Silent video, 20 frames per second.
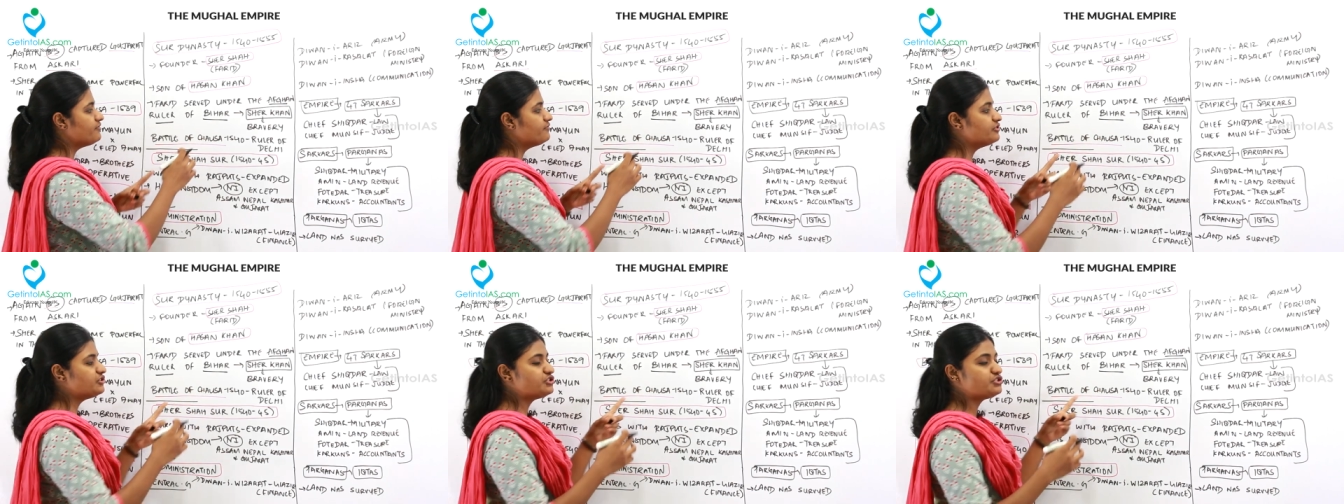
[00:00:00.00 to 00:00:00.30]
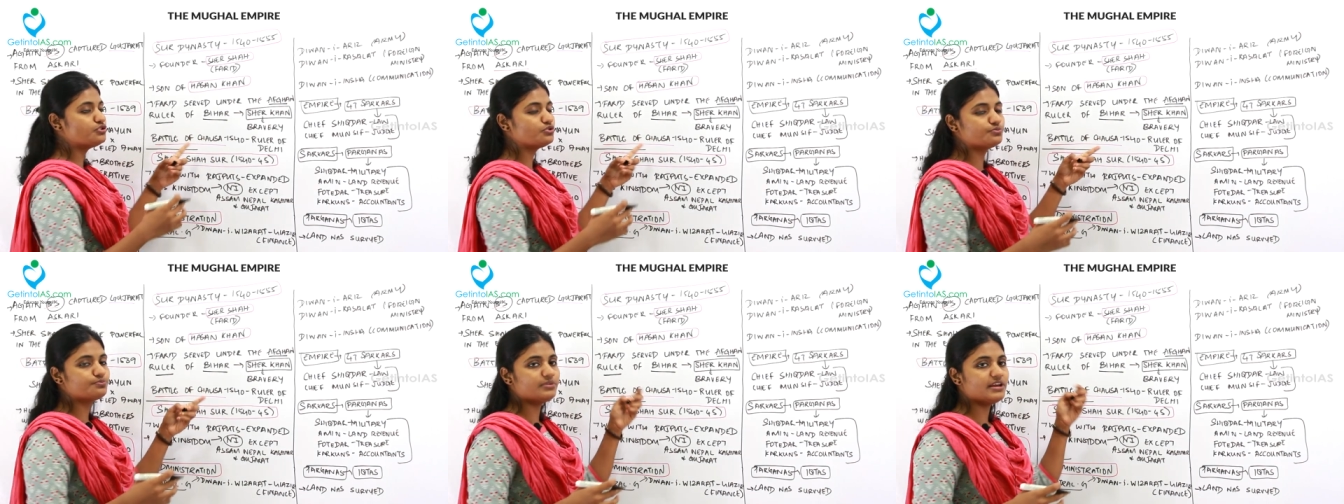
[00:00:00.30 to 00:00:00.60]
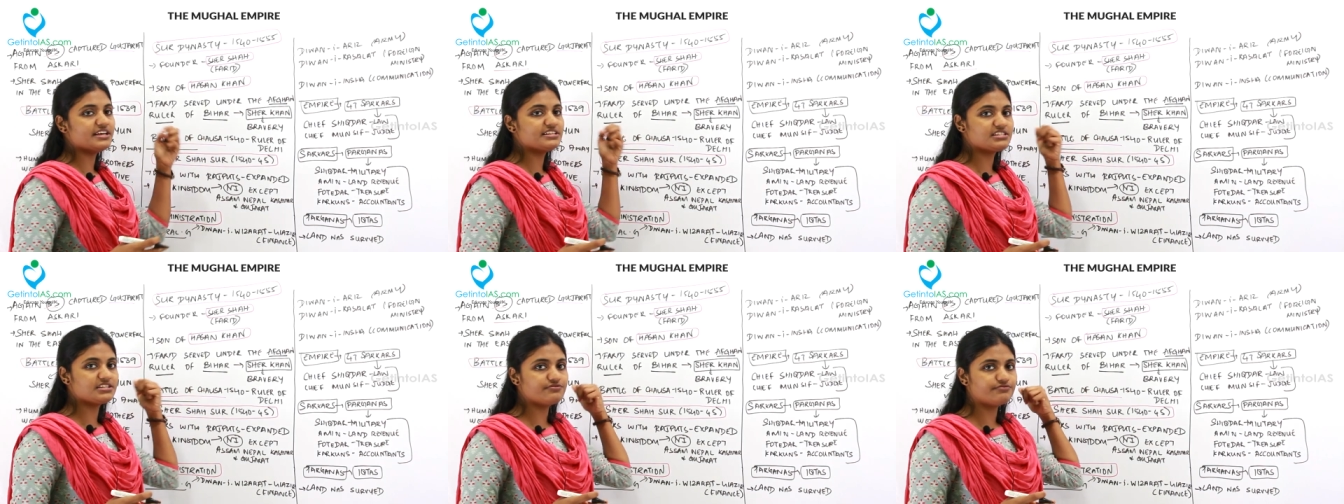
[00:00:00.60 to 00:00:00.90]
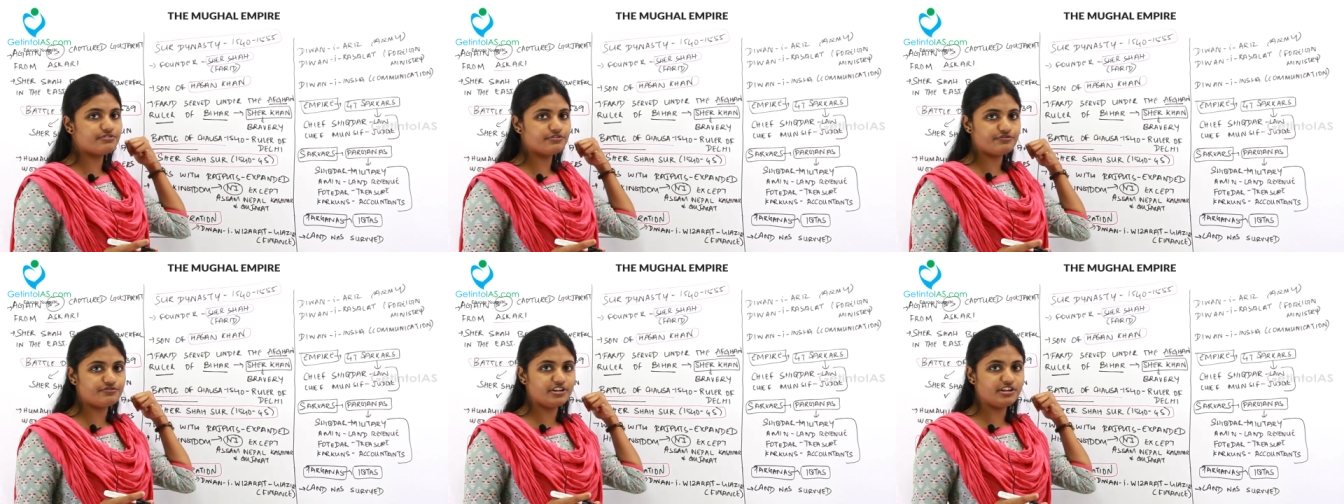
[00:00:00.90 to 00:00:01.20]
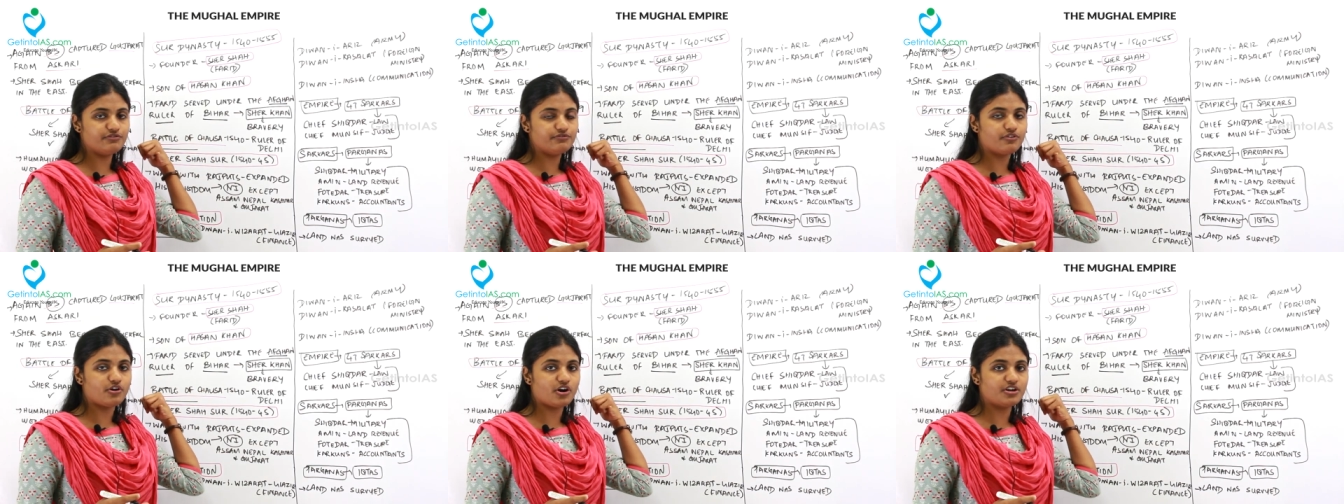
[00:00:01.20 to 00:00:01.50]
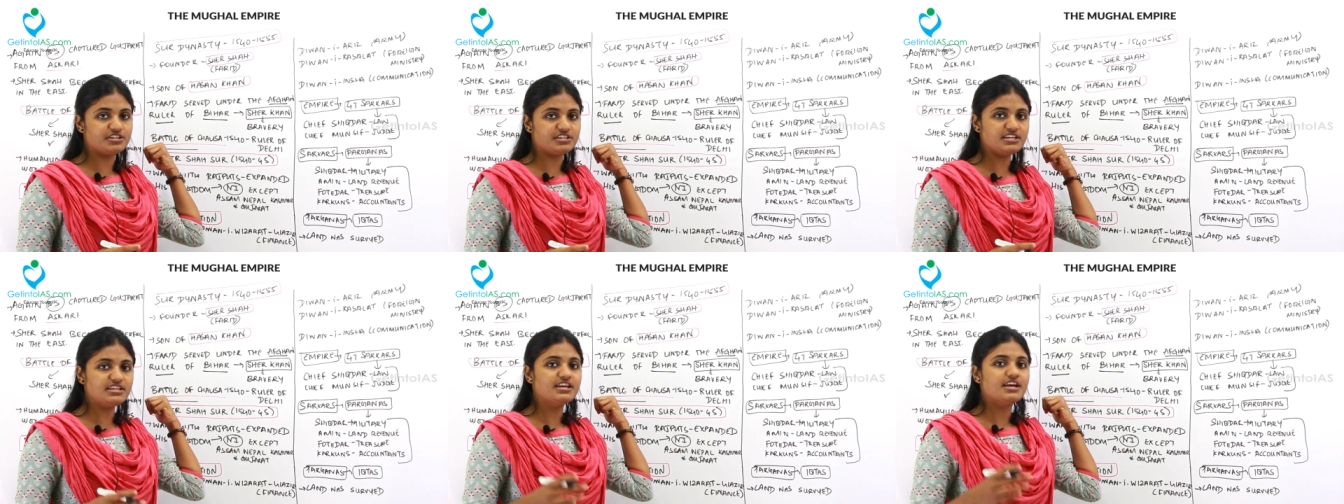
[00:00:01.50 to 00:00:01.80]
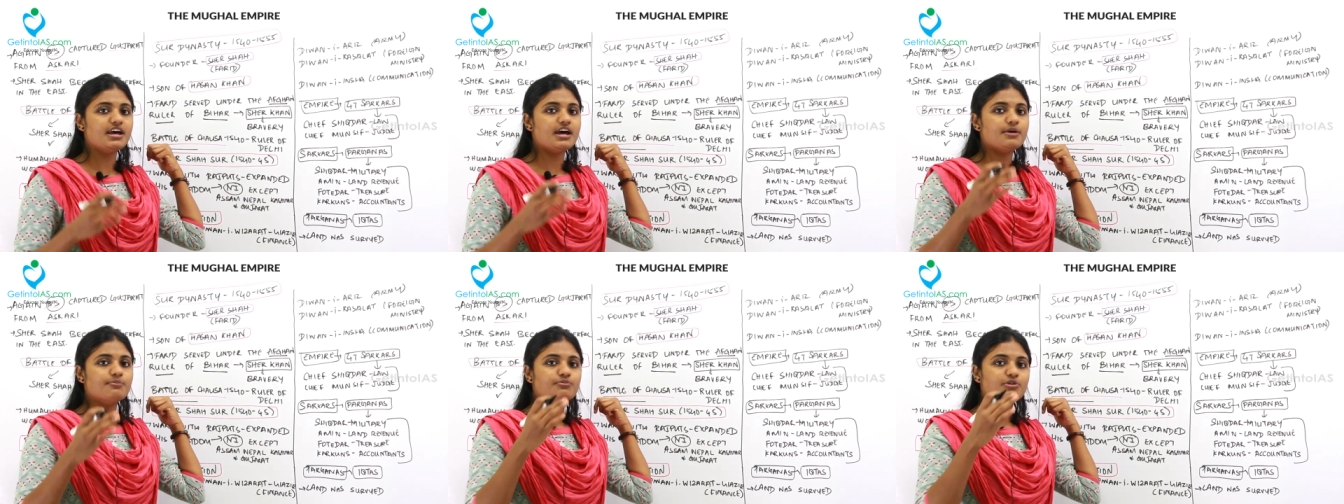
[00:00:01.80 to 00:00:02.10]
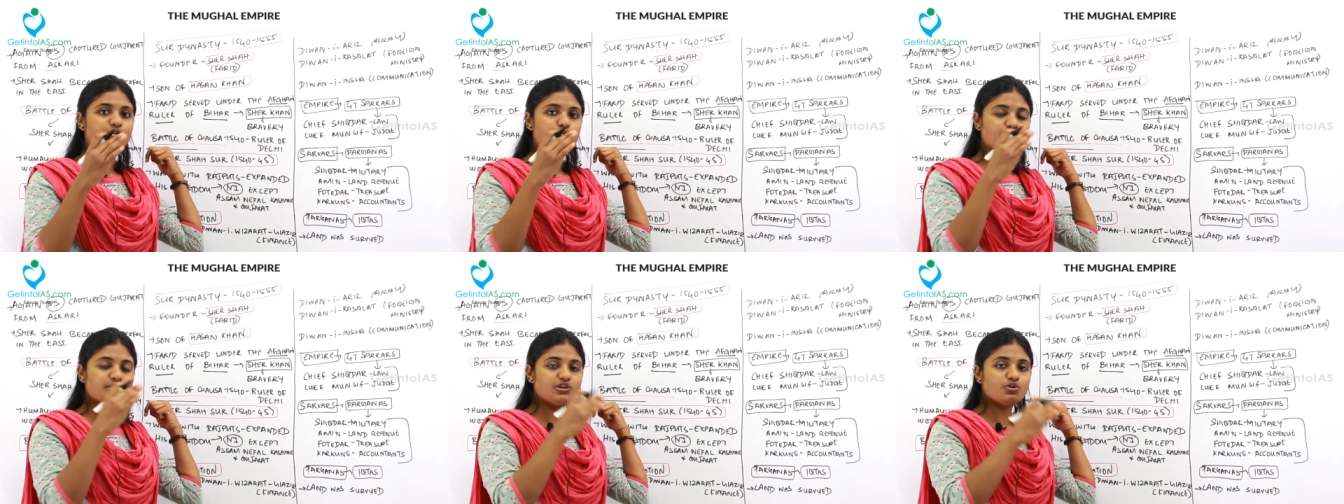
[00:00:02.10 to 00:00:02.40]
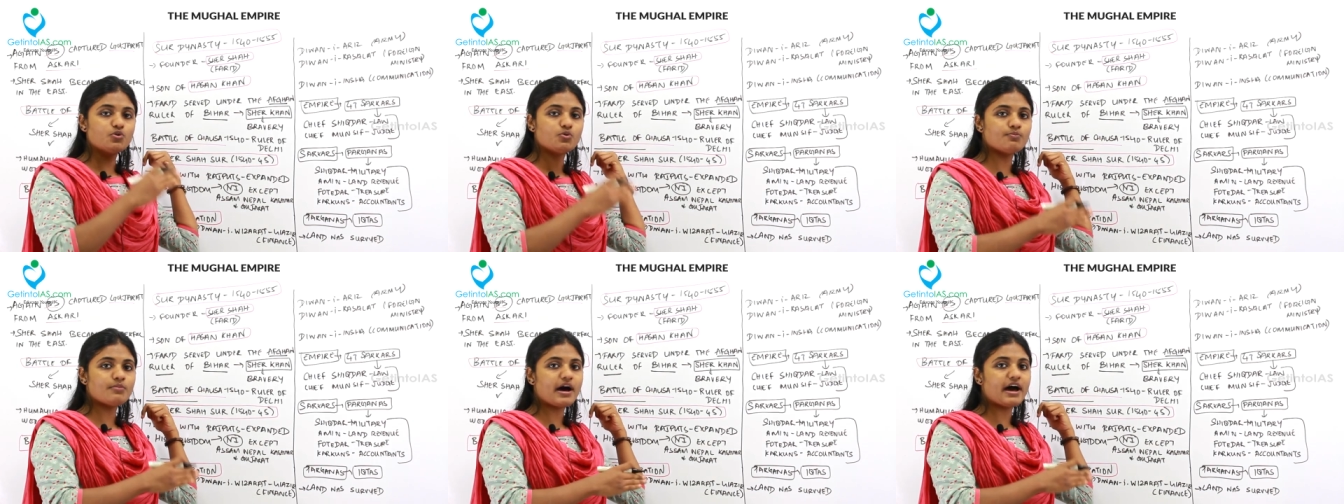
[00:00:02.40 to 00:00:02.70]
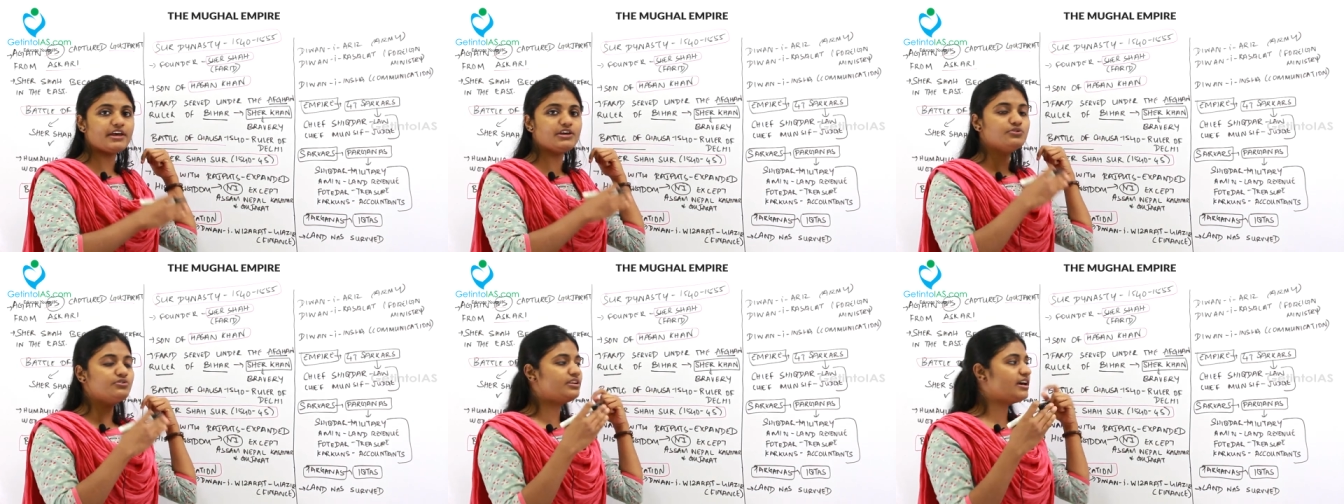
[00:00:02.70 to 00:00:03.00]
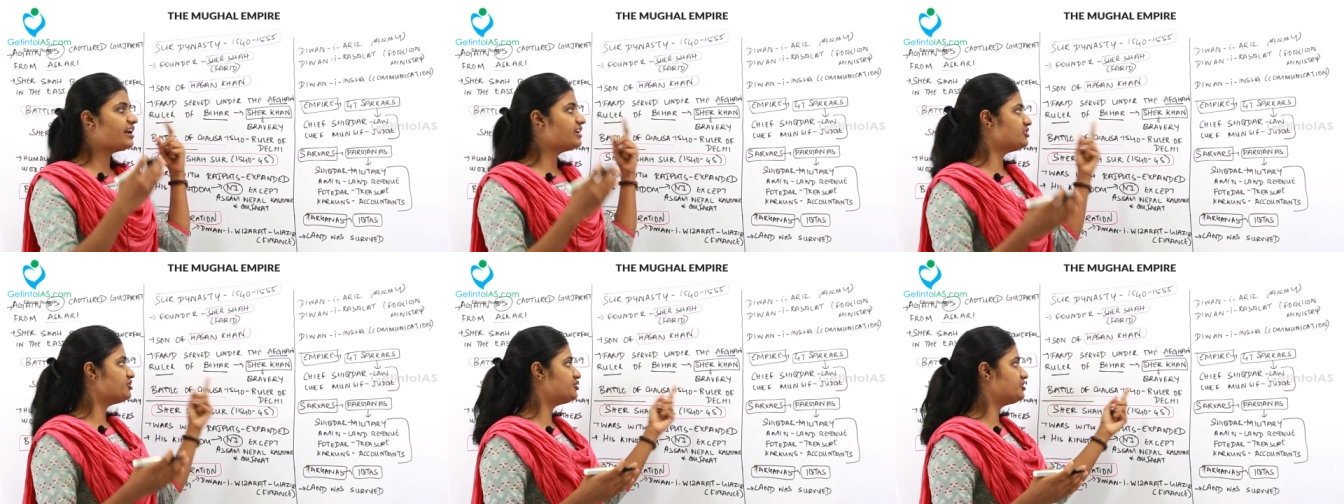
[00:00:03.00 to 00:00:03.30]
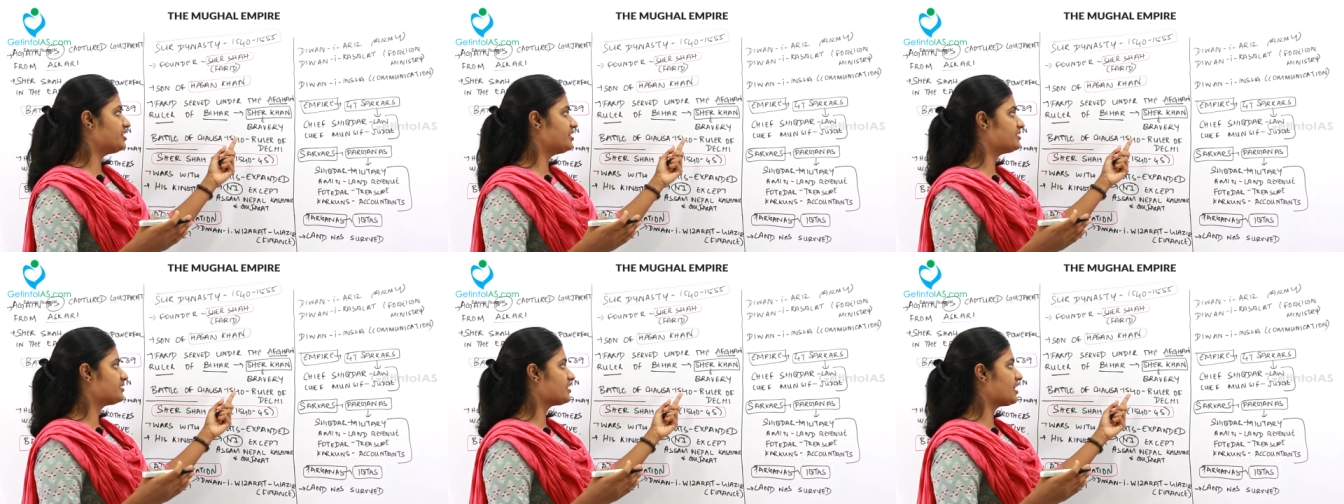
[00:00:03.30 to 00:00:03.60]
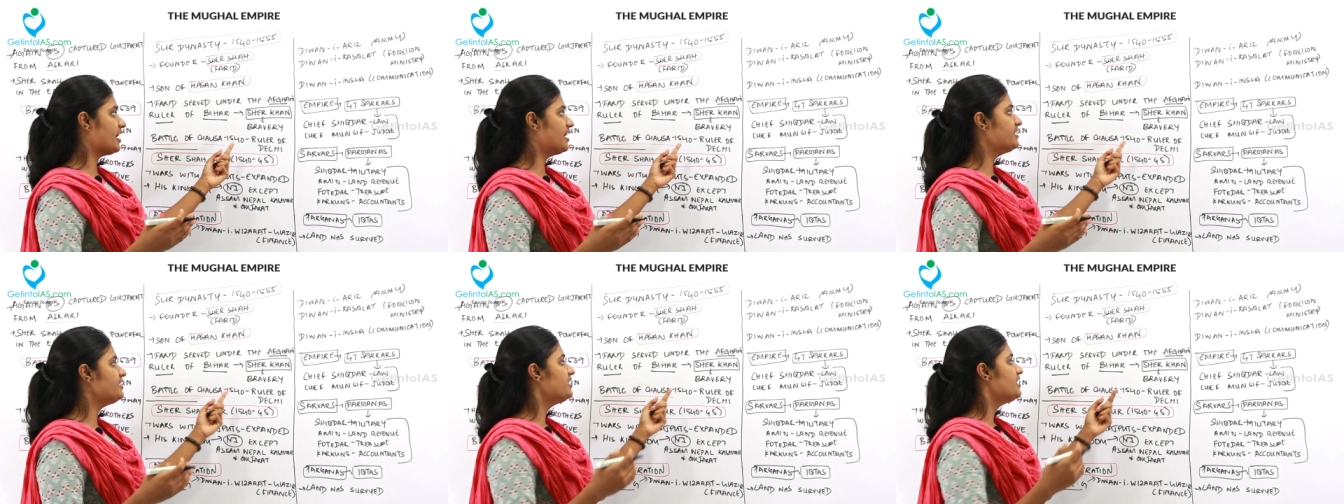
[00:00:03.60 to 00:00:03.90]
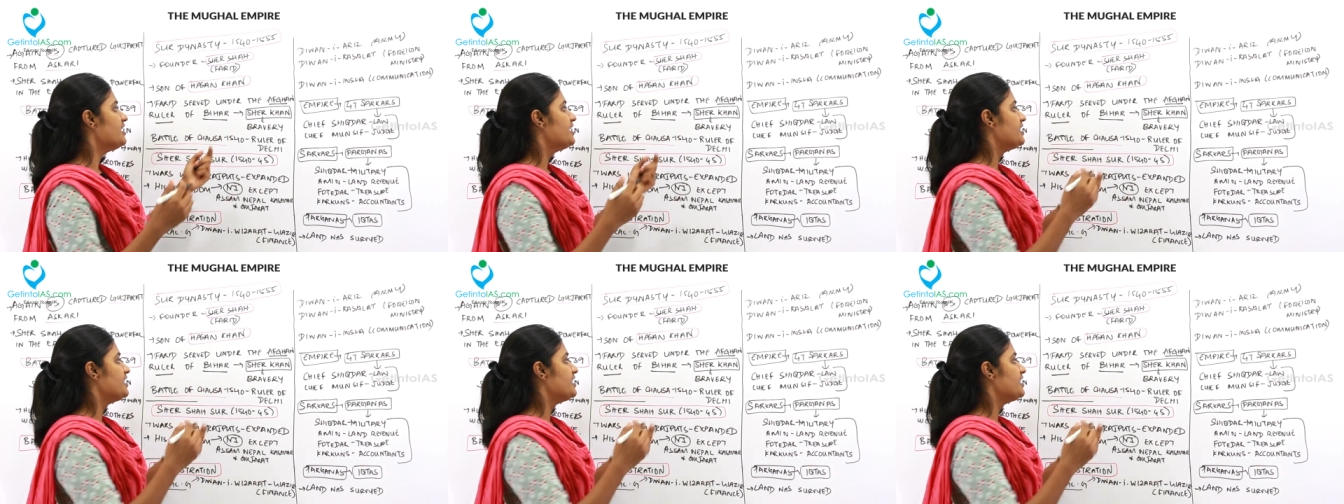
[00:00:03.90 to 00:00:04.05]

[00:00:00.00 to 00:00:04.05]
which took place in fifteen forty between Humayun and Sher Khan,